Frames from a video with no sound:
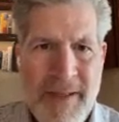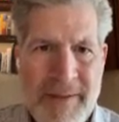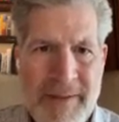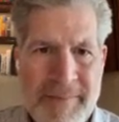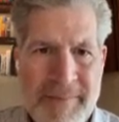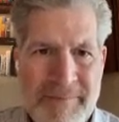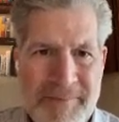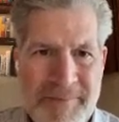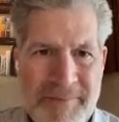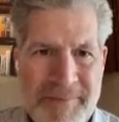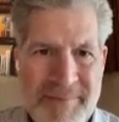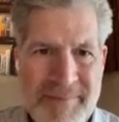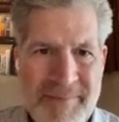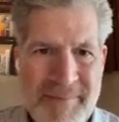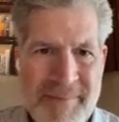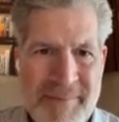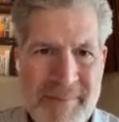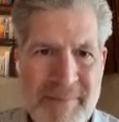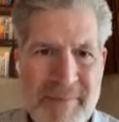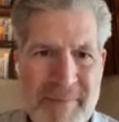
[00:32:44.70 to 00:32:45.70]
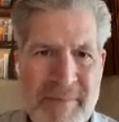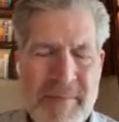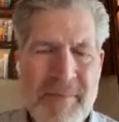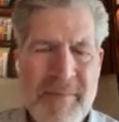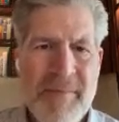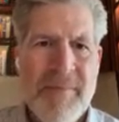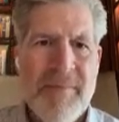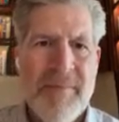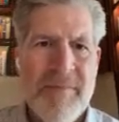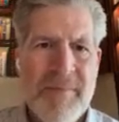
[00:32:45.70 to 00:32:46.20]

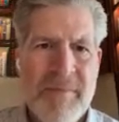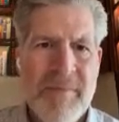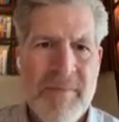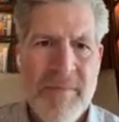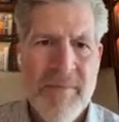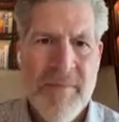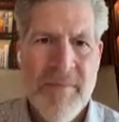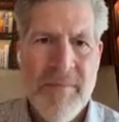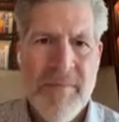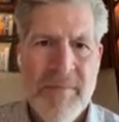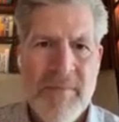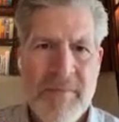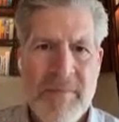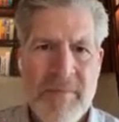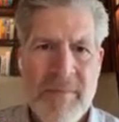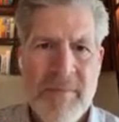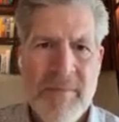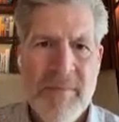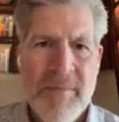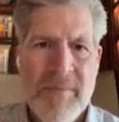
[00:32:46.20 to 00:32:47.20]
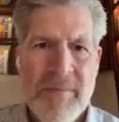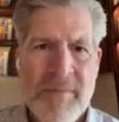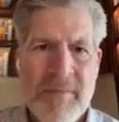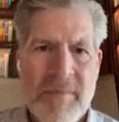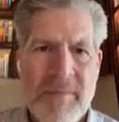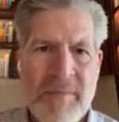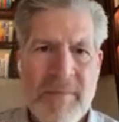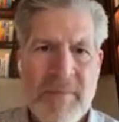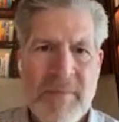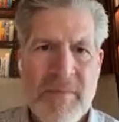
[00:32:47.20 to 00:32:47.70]

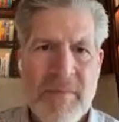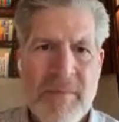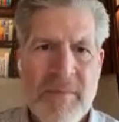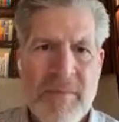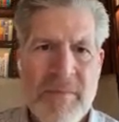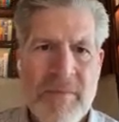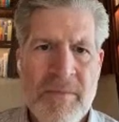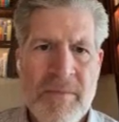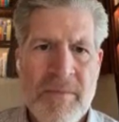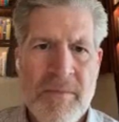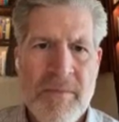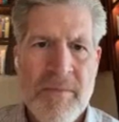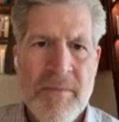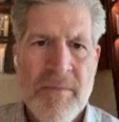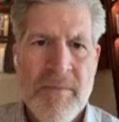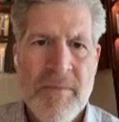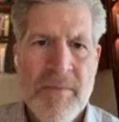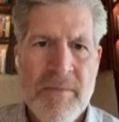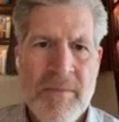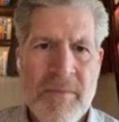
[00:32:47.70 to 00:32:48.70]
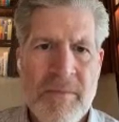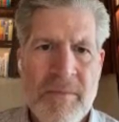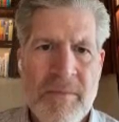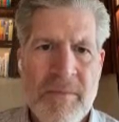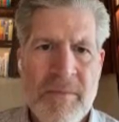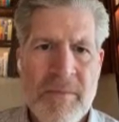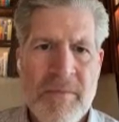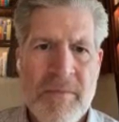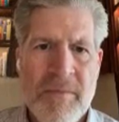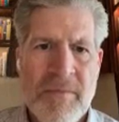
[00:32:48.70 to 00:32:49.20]

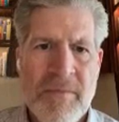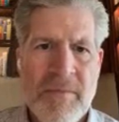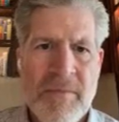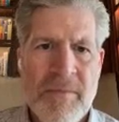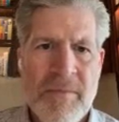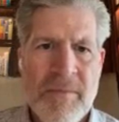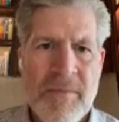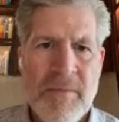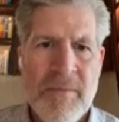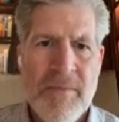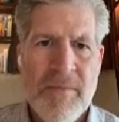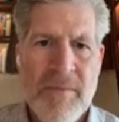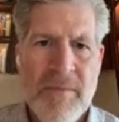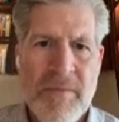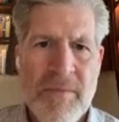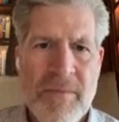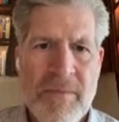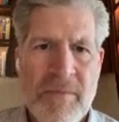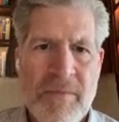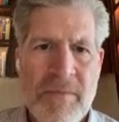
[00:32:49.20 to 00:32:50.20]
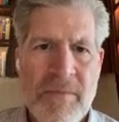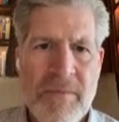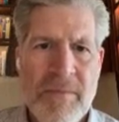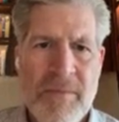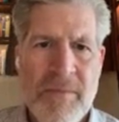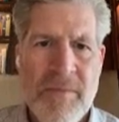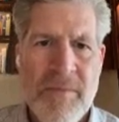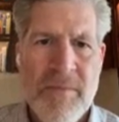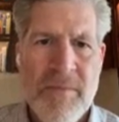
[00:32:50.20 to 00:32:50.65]
[no speech]